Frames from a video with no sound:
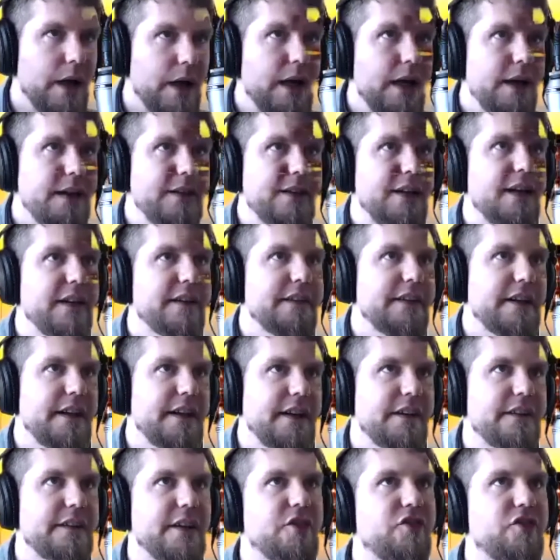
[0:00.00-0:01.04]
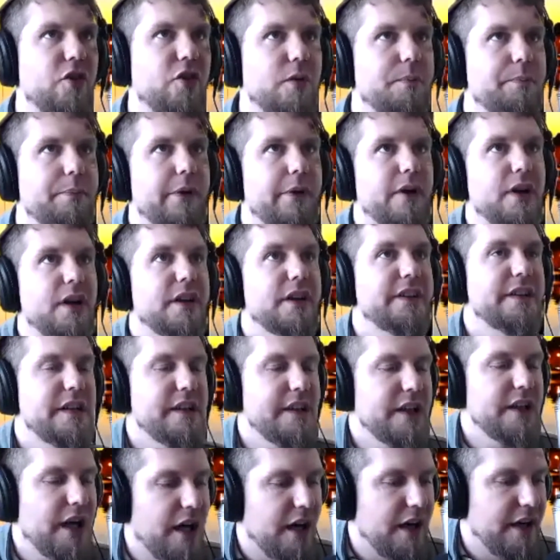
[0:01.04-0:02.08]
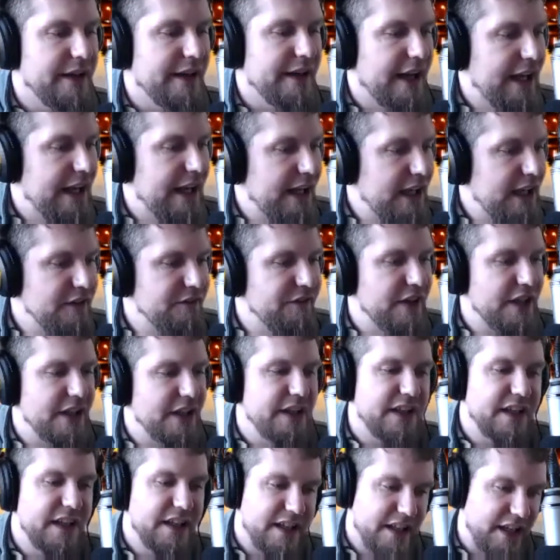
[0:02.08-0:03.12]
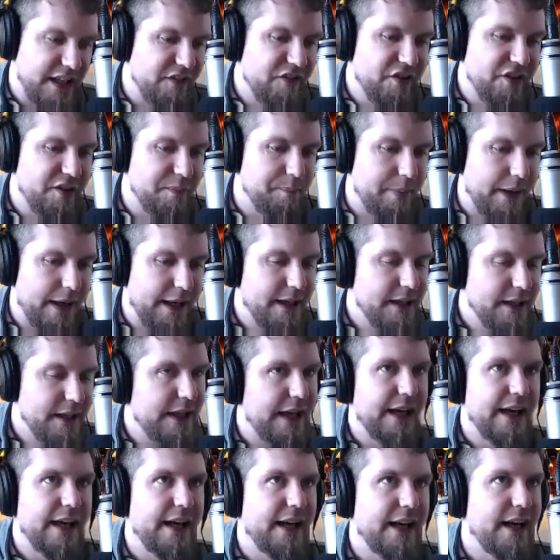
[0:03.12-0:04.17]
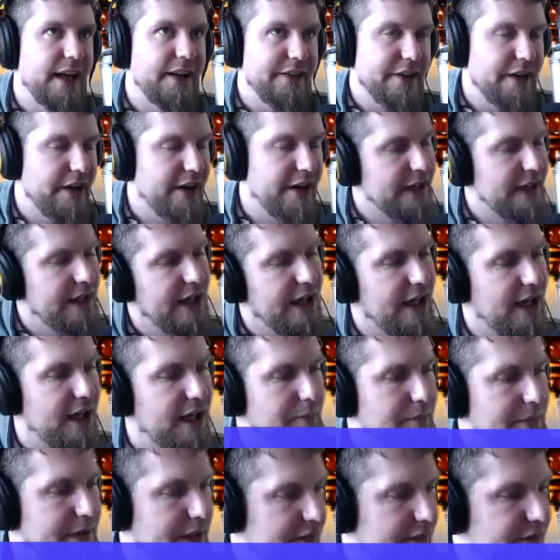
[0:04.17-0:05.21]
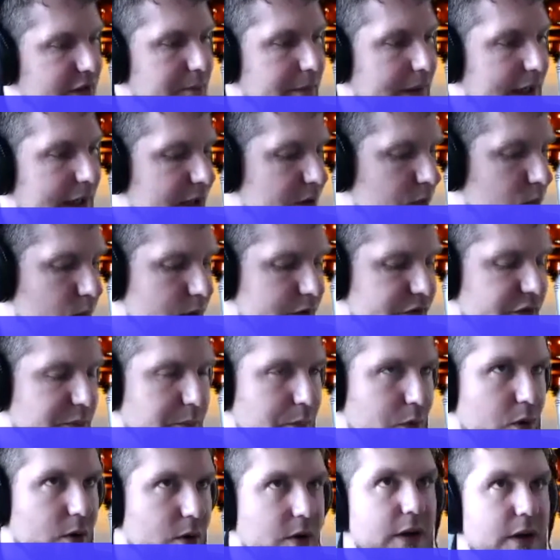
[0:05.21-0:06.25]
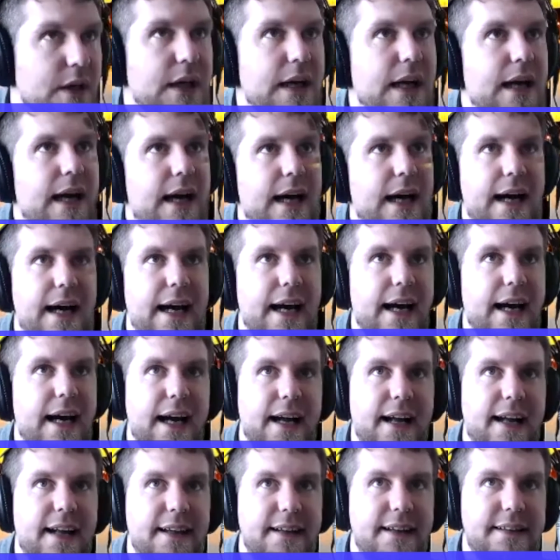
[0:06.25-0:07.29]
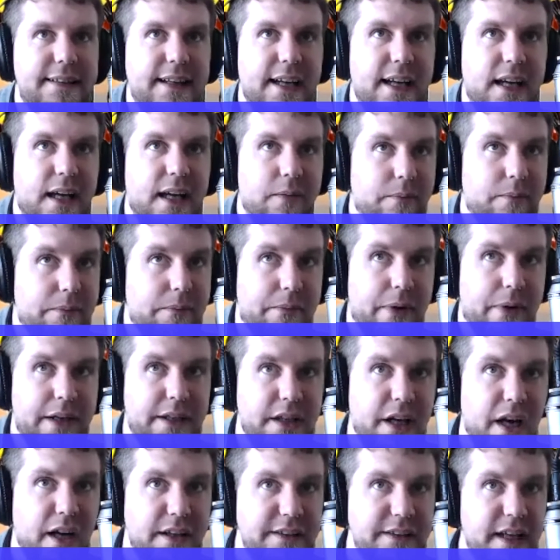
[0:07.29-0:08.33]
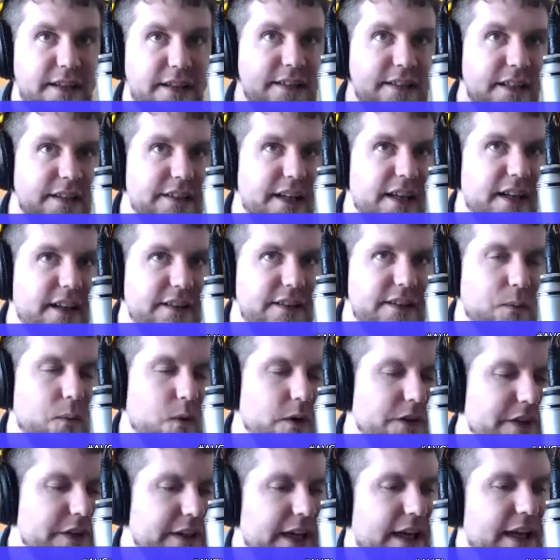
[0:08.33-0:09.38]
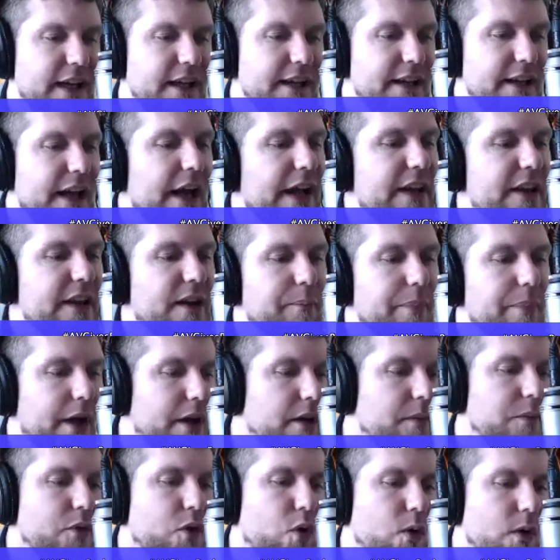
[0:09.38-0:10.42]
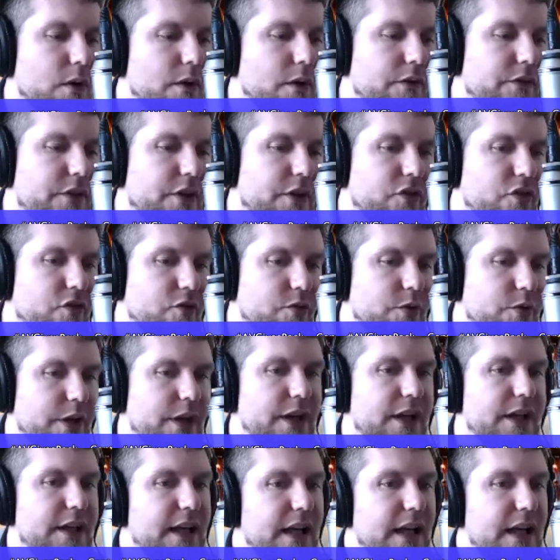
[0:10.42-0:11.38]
This is a short bulletin on AV Gives Back, and I am giving back once more. And my contact details, once again, in the bottom corner of the screen.